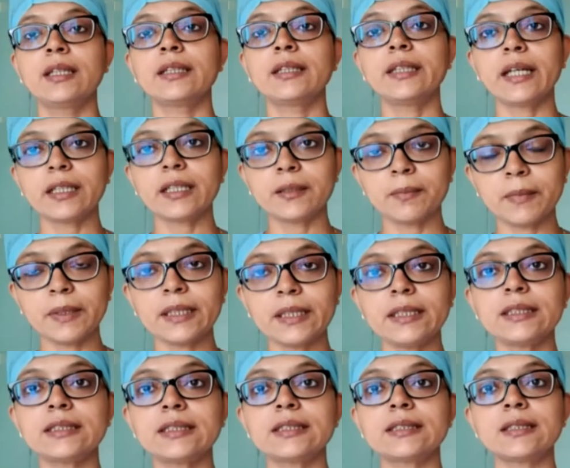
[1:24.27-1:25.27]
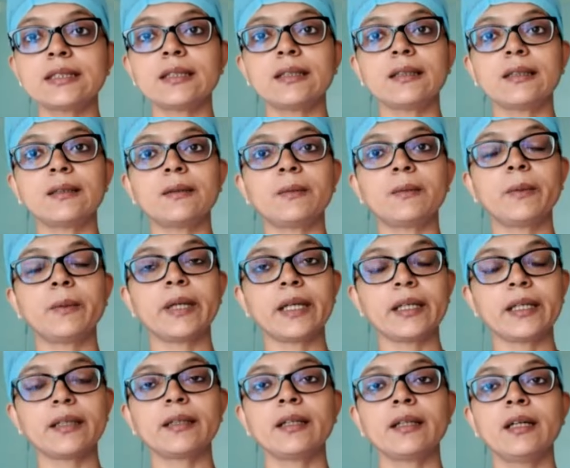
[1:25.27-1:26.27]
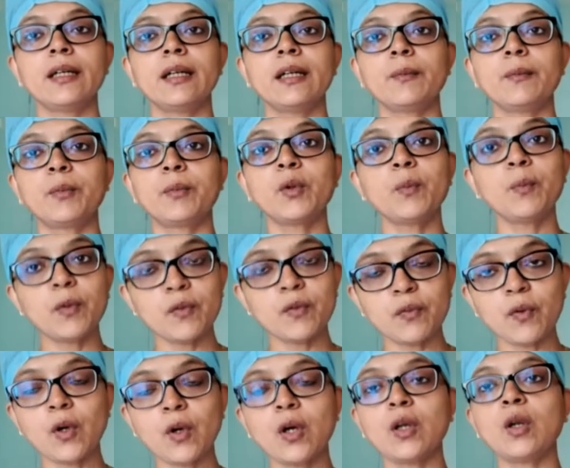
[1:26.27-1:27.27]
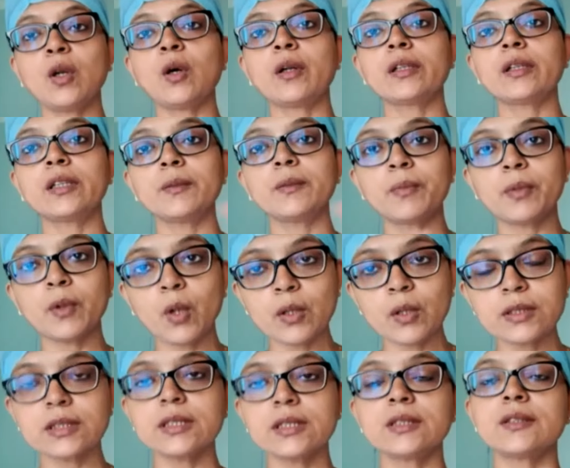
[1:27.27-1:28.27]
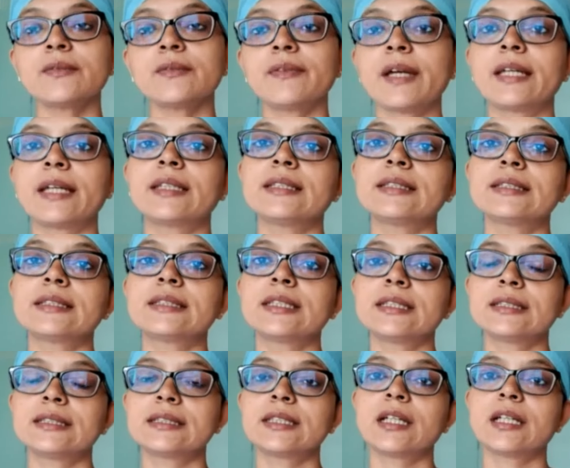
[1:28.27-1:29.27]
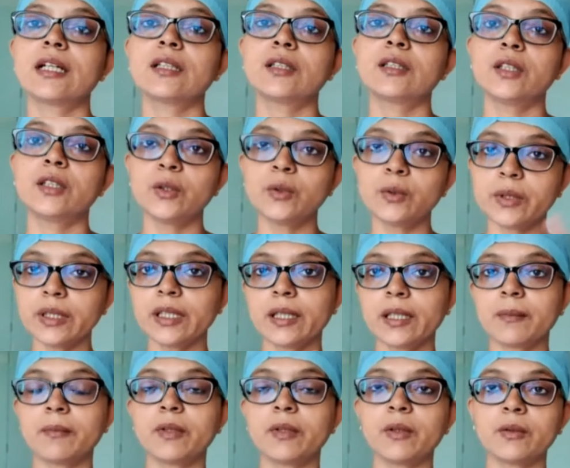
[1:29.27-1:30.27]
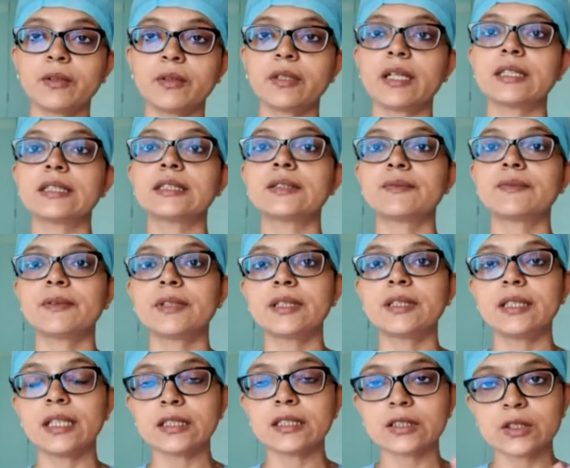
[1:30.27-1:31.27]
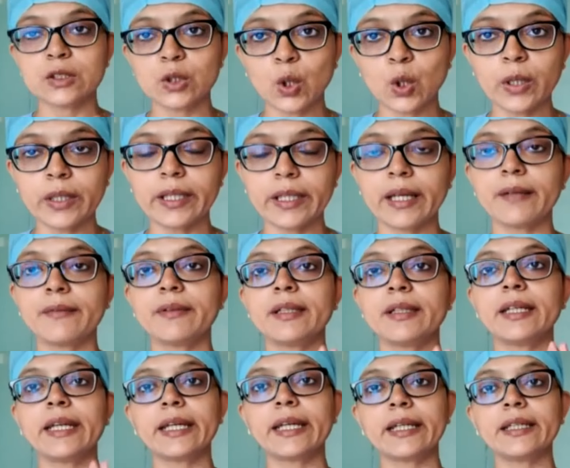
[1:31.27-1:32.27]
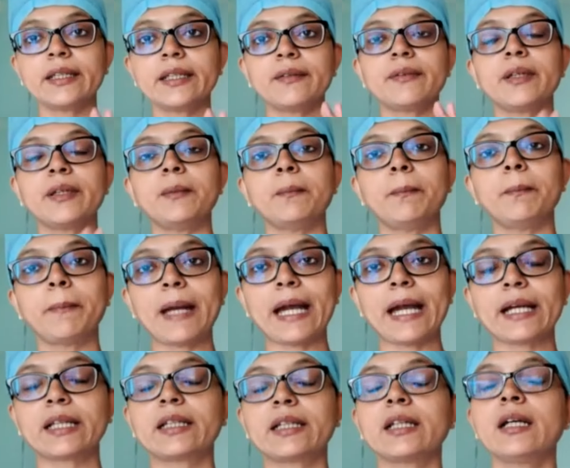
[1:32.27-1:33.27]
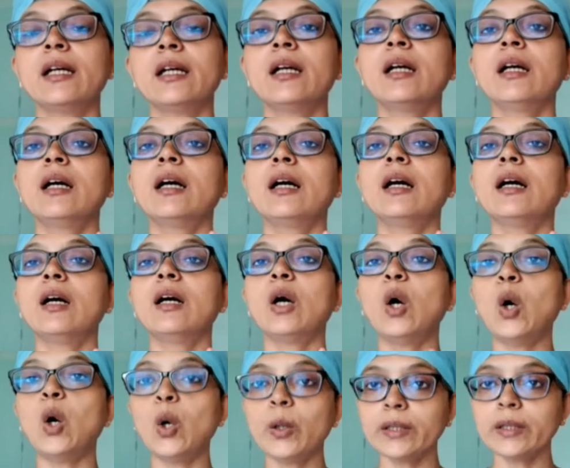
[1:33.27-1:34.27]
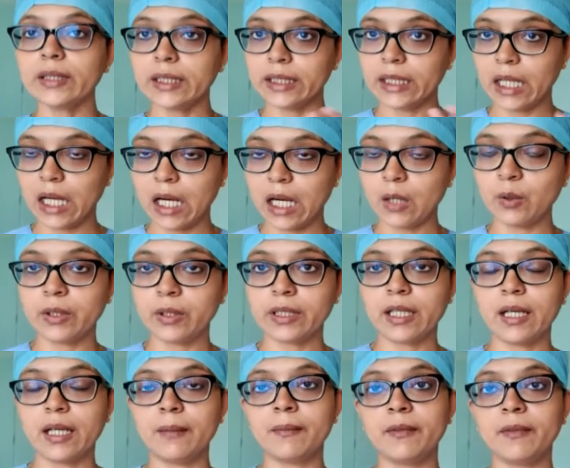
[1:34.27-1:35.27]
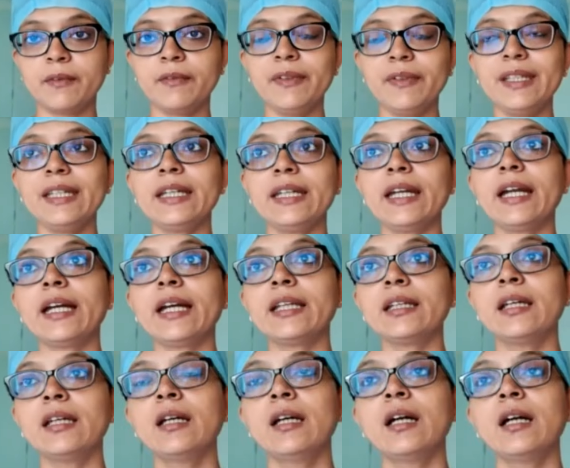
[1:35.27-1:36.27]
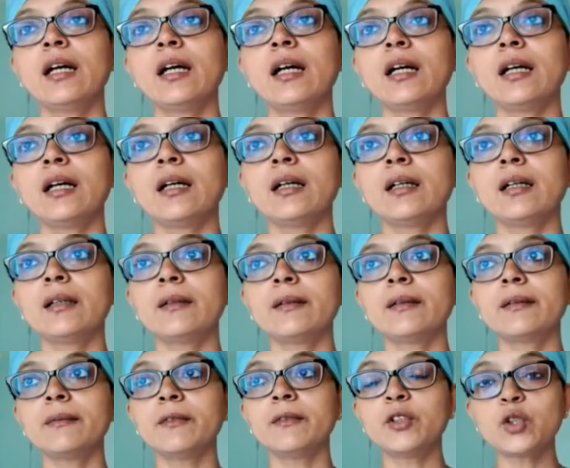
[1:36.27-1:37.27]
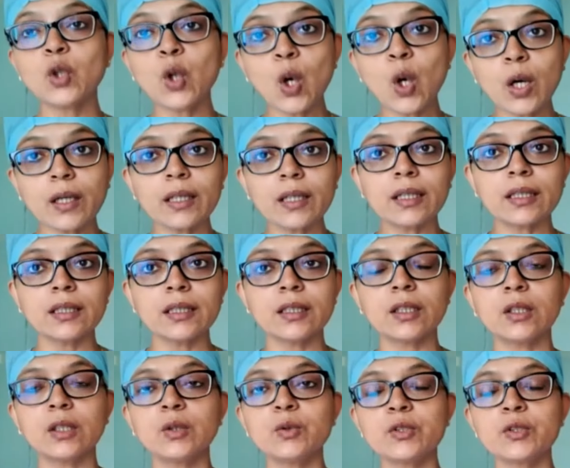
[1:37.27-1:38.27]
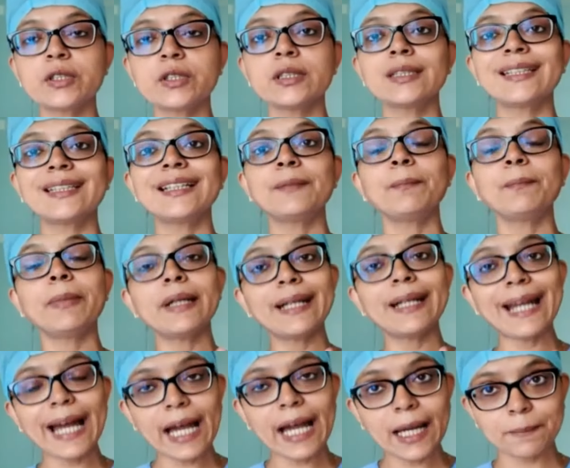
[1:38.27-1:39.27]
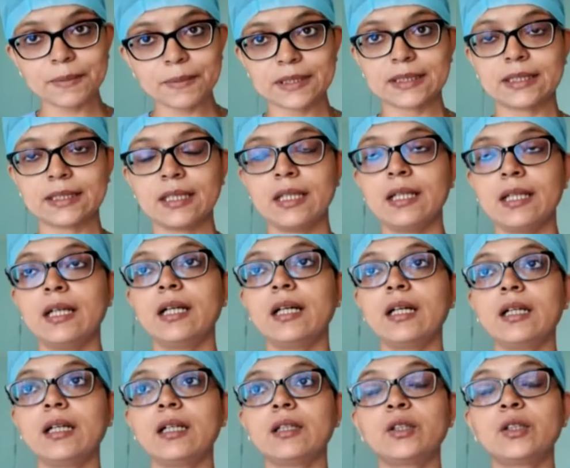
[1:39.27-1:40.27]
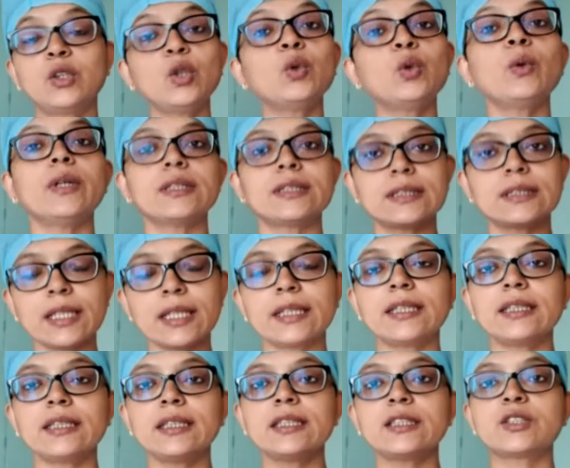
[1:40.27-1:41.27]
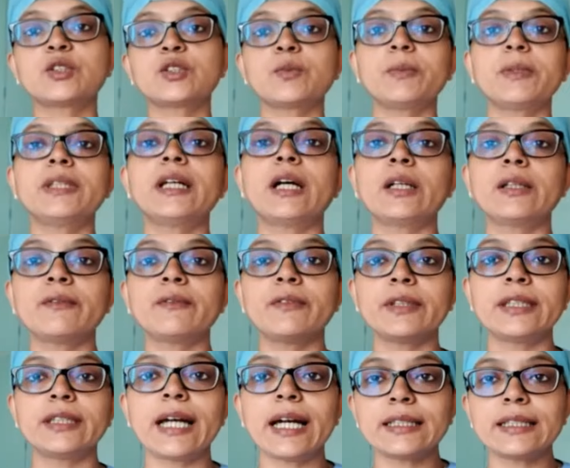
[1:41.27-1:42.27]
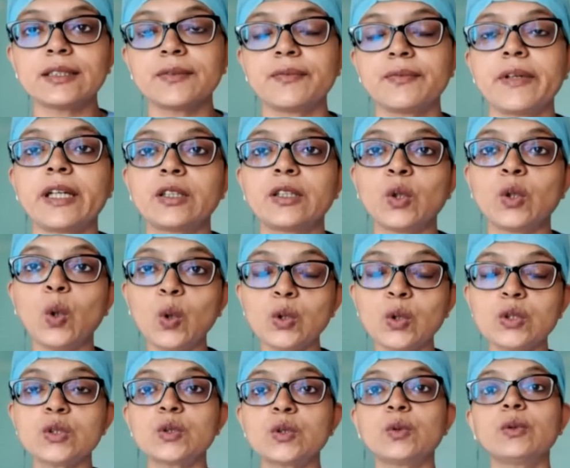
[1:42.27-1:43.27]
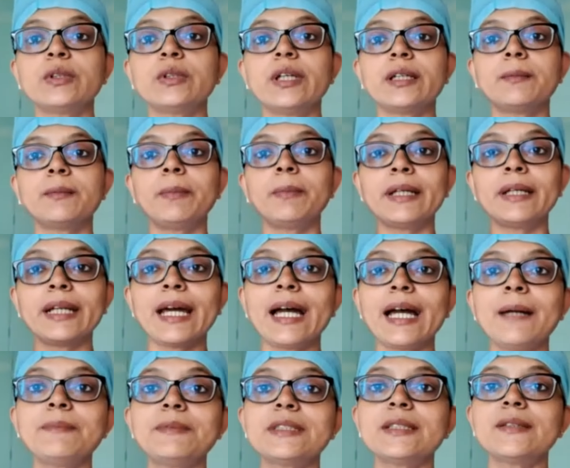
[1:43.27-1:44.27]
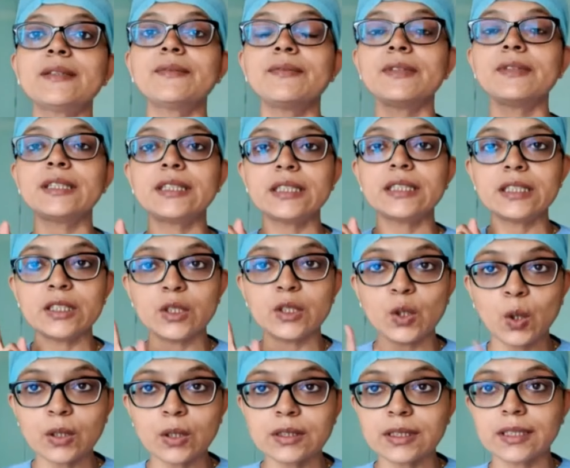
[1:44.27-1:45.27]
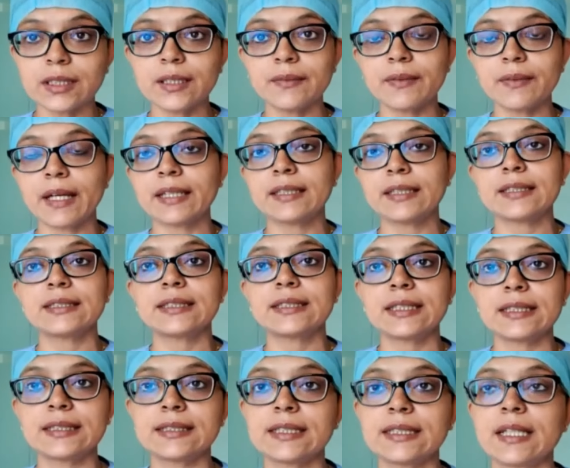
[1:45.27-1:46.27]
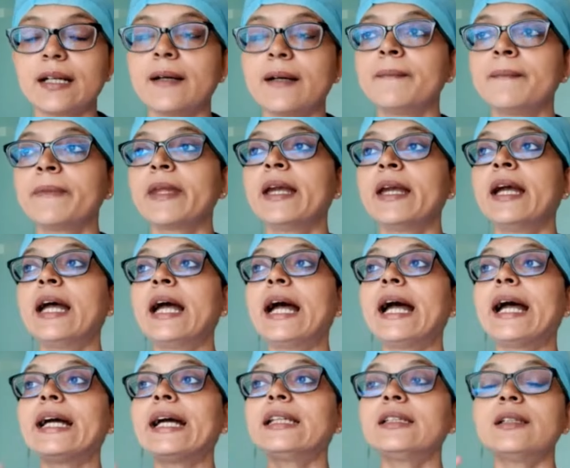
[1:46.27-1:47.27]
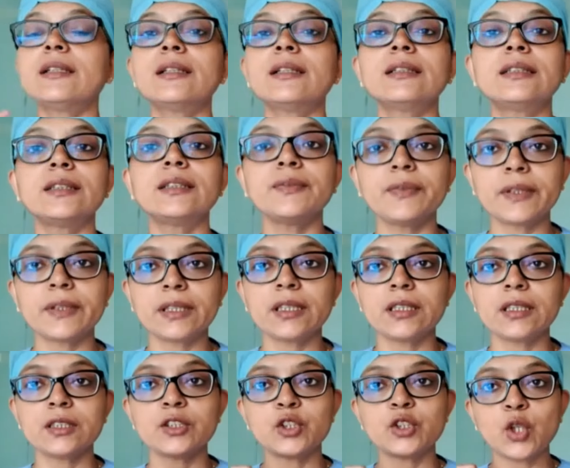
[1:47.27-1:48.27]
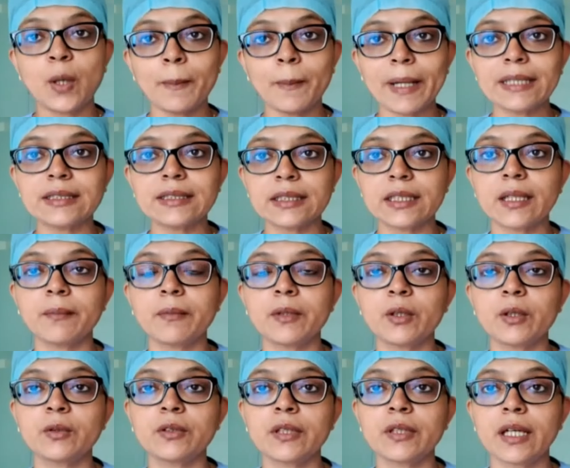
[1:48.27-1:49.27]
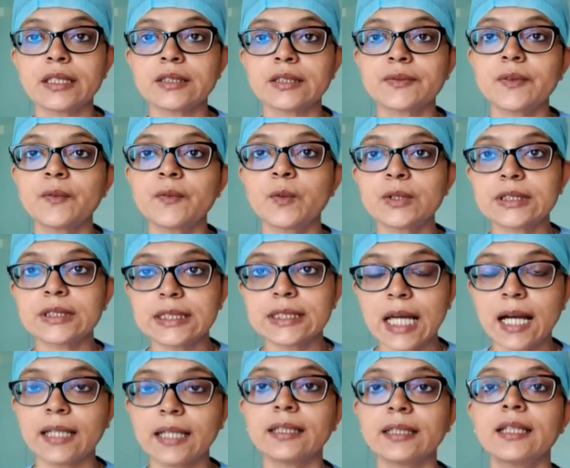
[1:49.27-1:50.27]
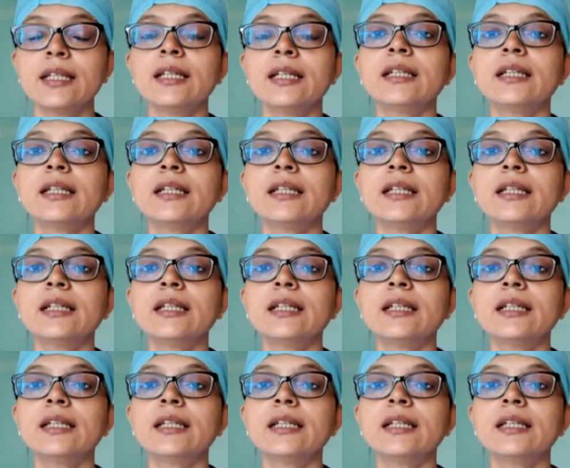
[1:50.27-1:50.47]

That means uh, where propofol or the process of anesthesia during embryo transfer does not have a negative impact uh, on the outcome, we can uh, draw a conclusion that perhaps, uh, though a study needs to be done with that effect also, that perhaps if we did not give anesthesia and a difficult traumatic embryo transfer was done,